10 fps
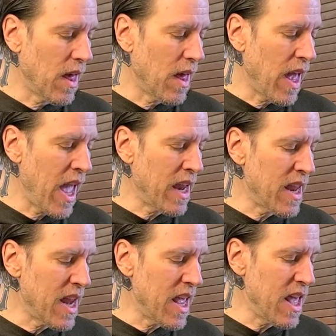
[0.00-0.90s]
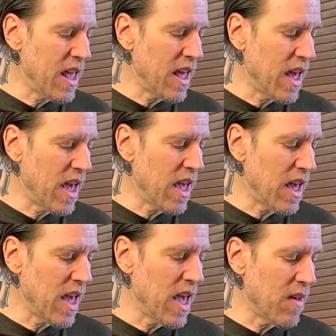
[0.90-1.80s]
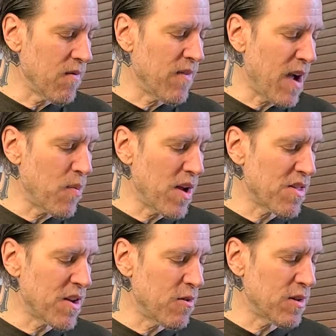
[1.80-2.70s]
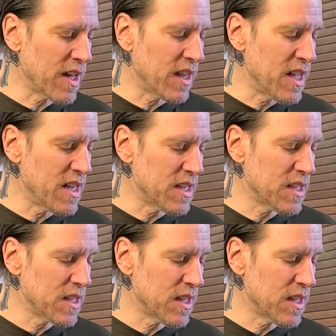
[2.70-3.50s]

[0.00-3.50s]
And then he vibrates the note like this.